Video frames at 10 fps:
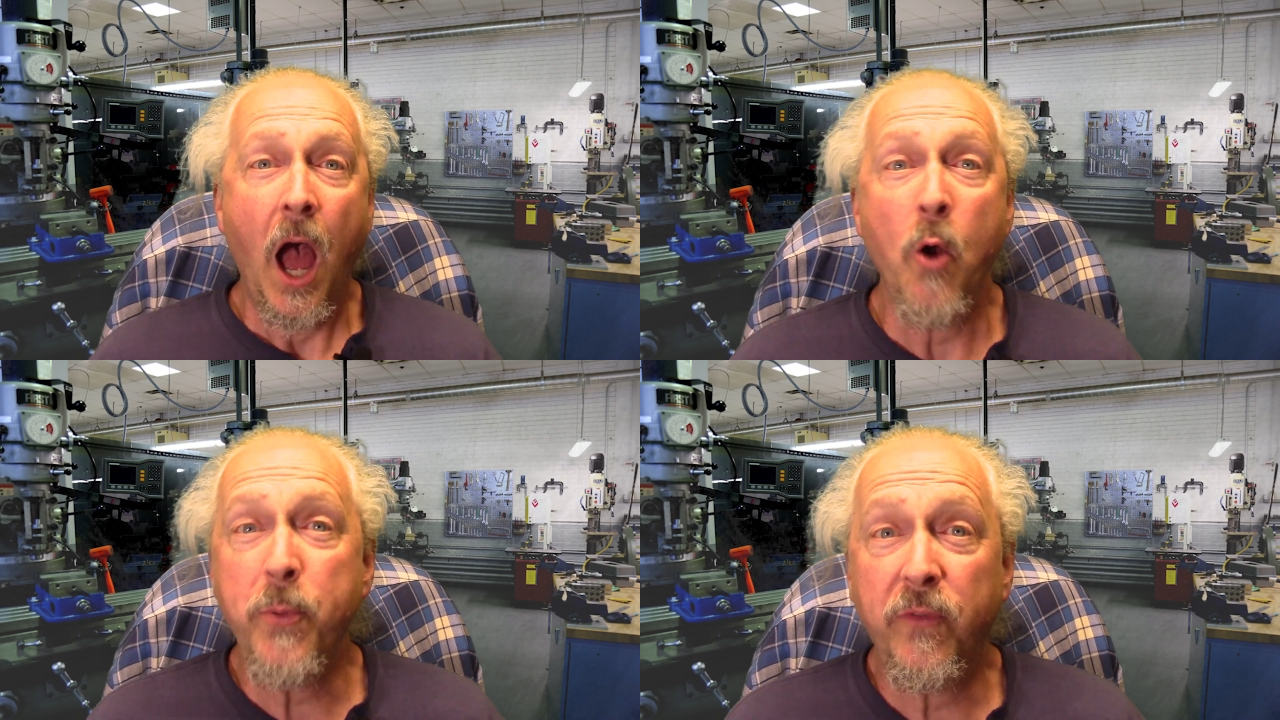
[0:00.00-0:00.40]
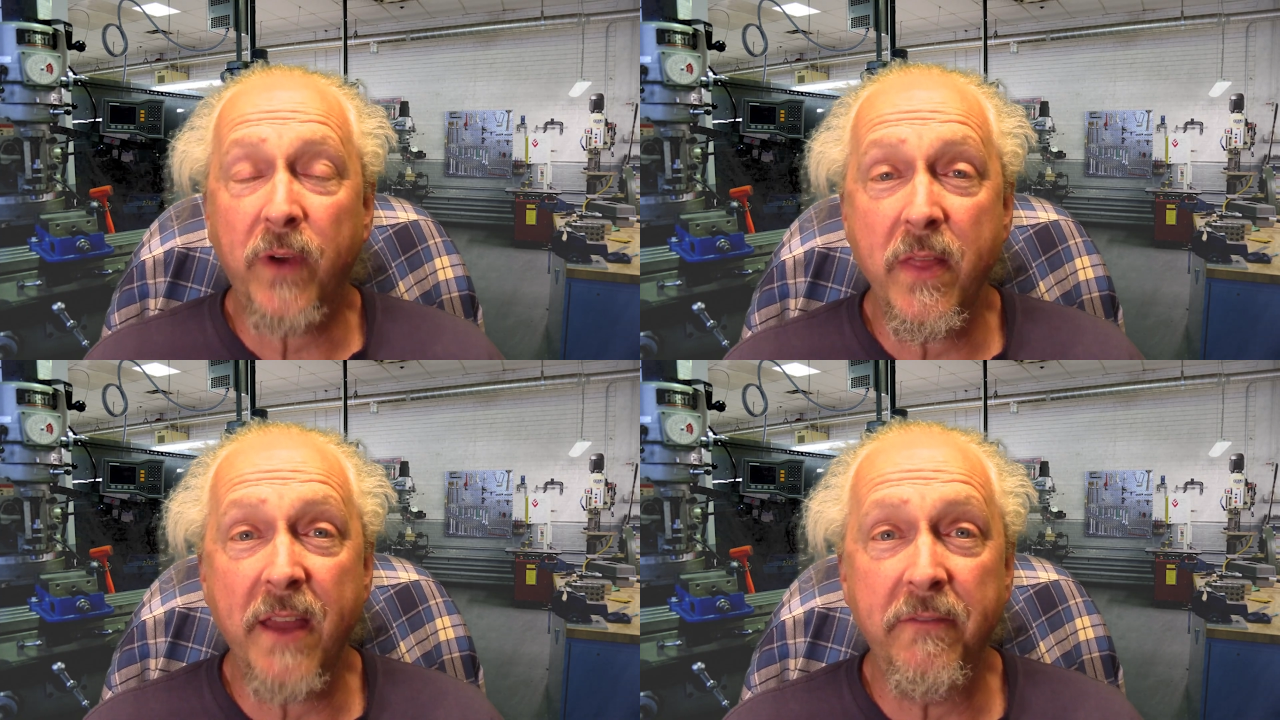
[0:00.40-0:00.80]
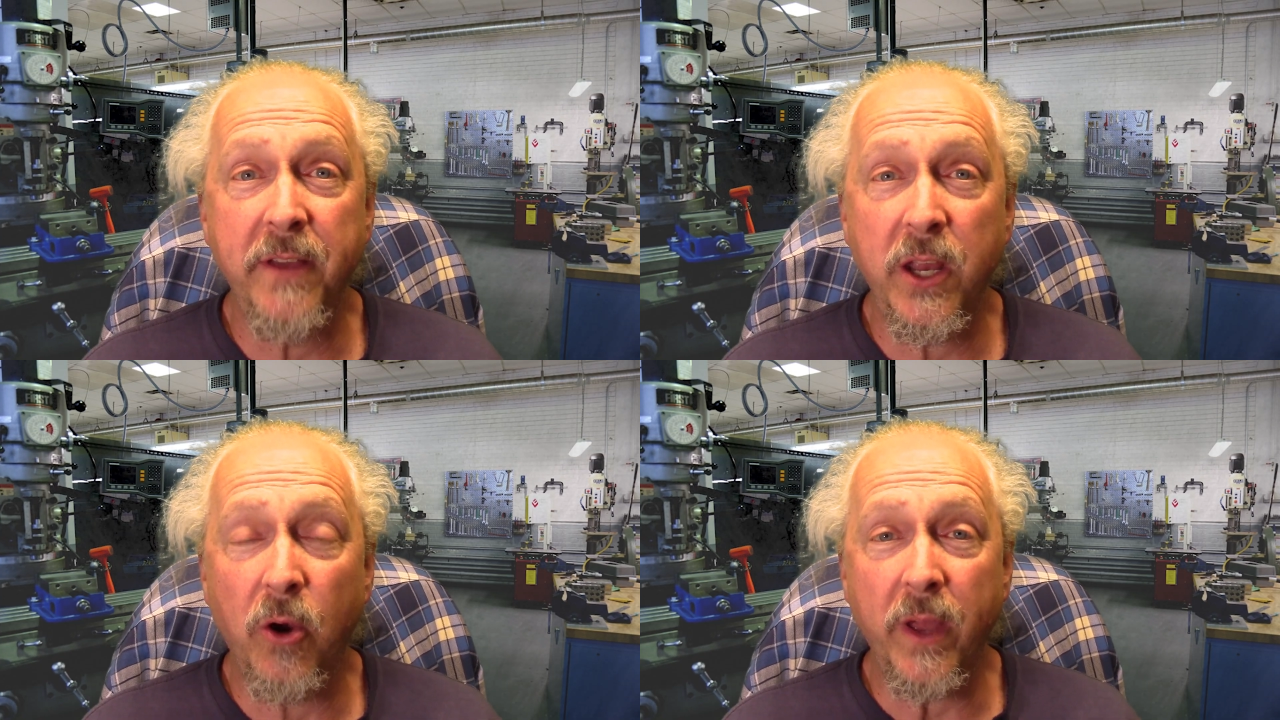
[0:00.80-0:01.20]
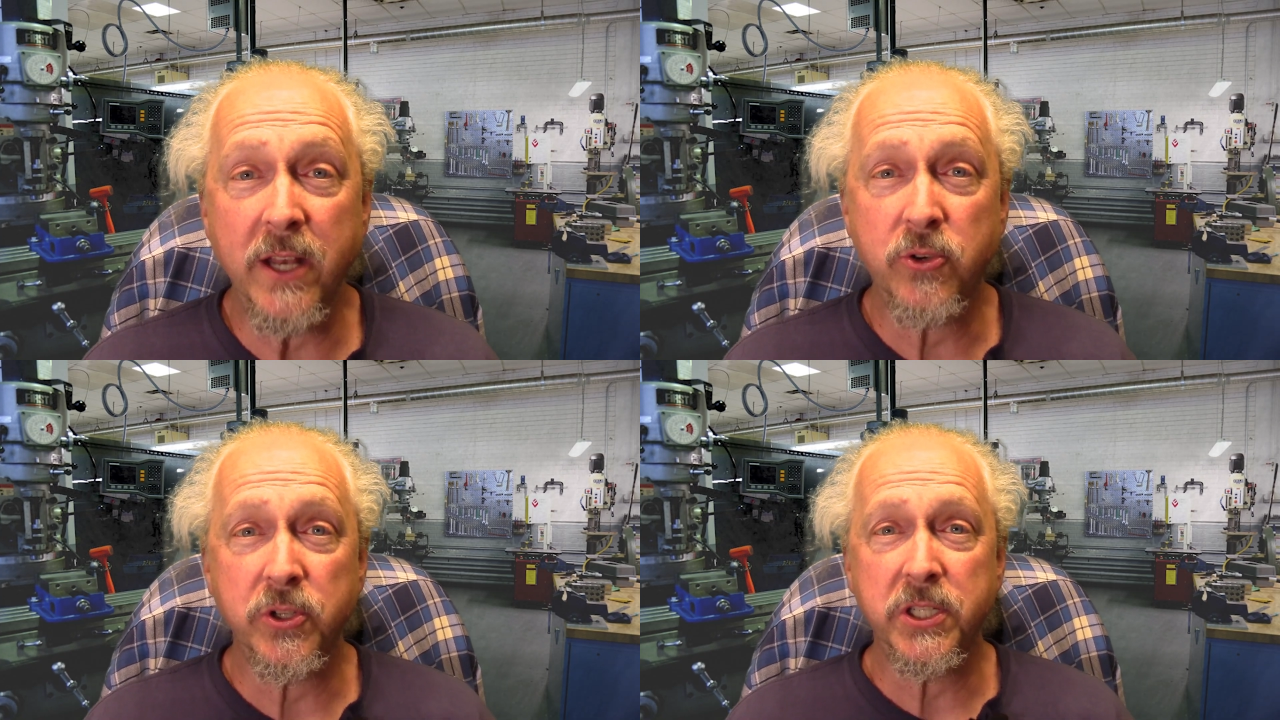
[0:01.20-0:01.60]
I hope you found that video
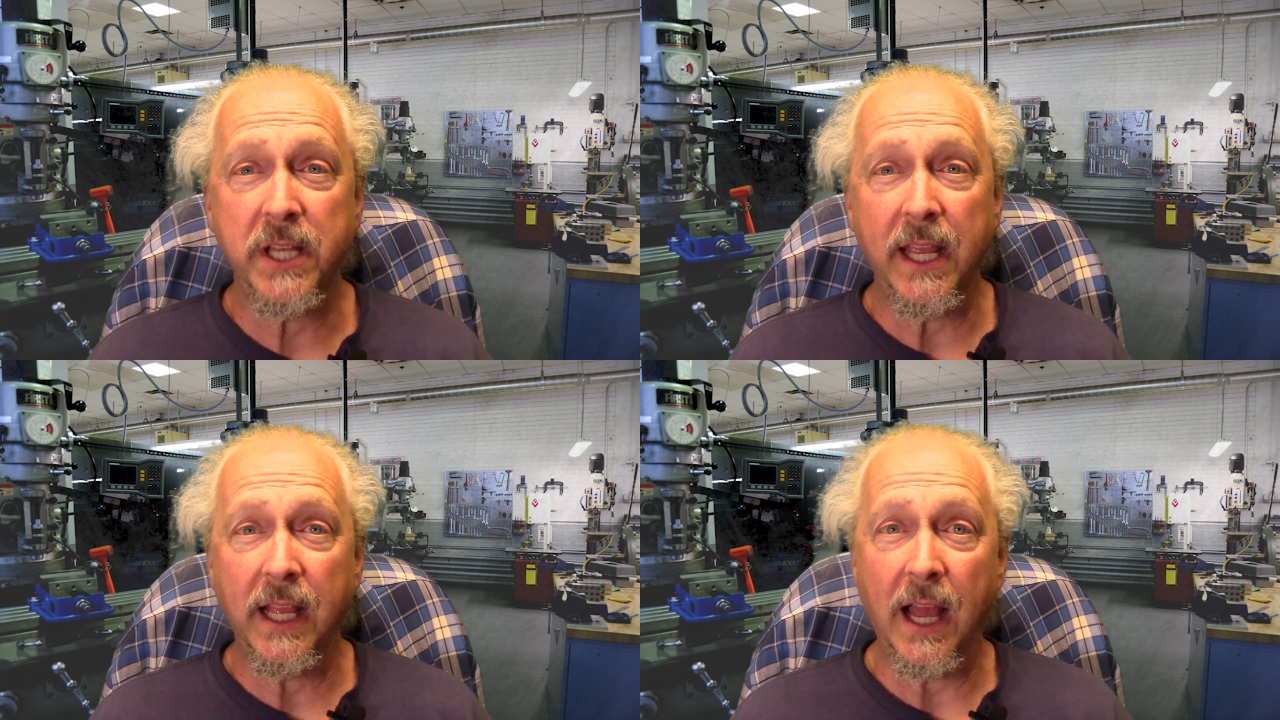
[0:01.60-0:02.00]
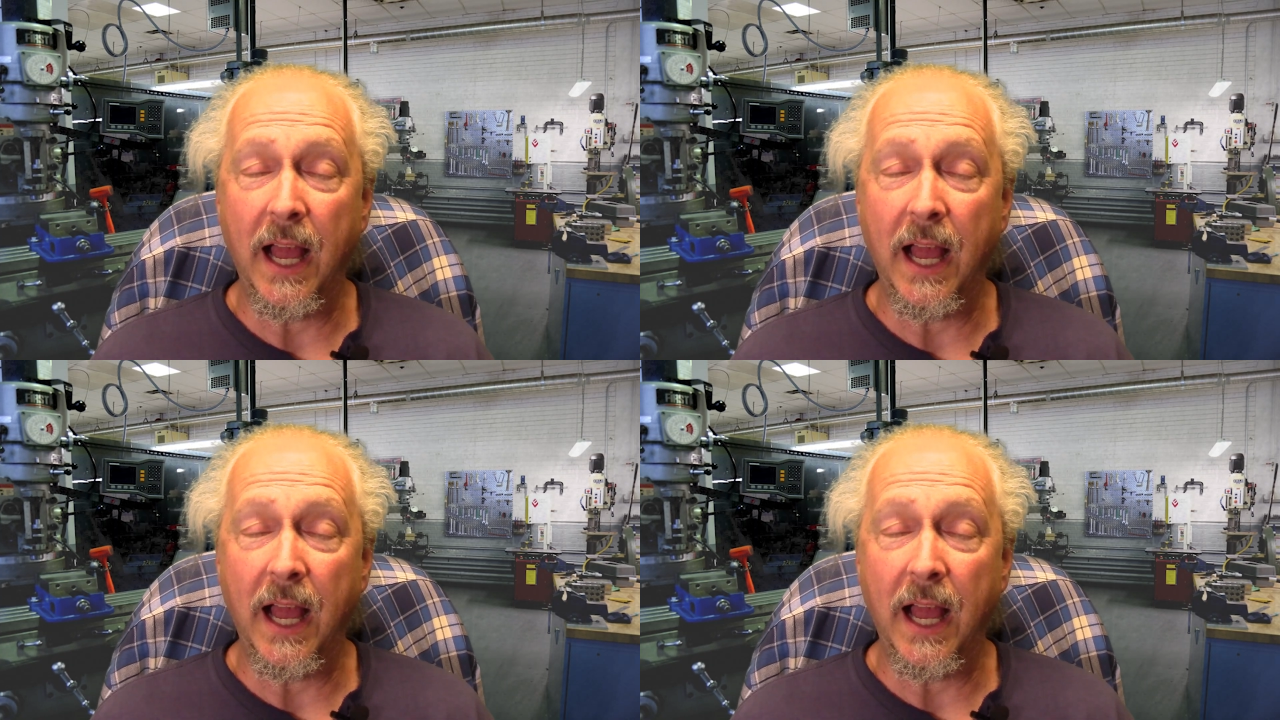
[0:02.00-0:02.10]
interesting.